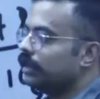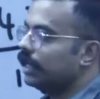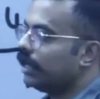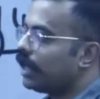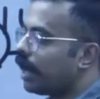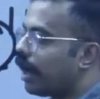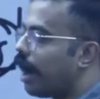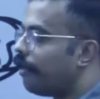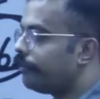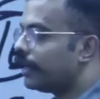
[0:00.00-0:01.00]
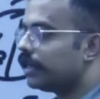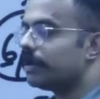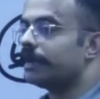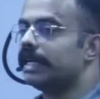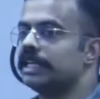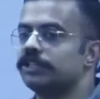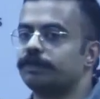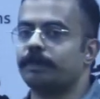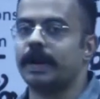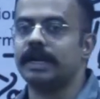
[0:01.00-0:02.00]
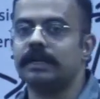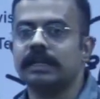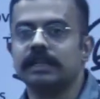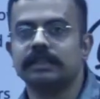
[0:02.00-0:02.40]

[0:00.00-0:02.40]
then after the money is spent,